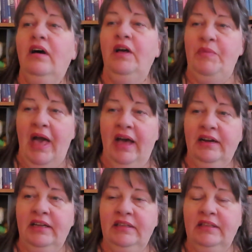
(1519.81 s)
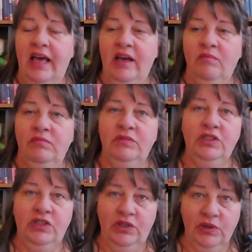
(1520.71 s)
I'm adding them
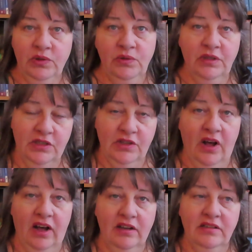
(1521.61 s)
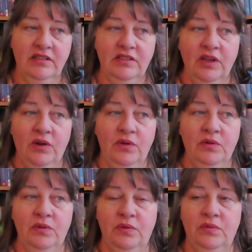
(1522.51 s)
to the socks.
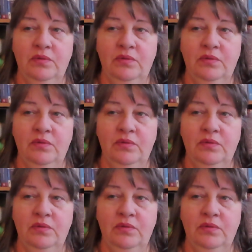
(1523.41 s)
So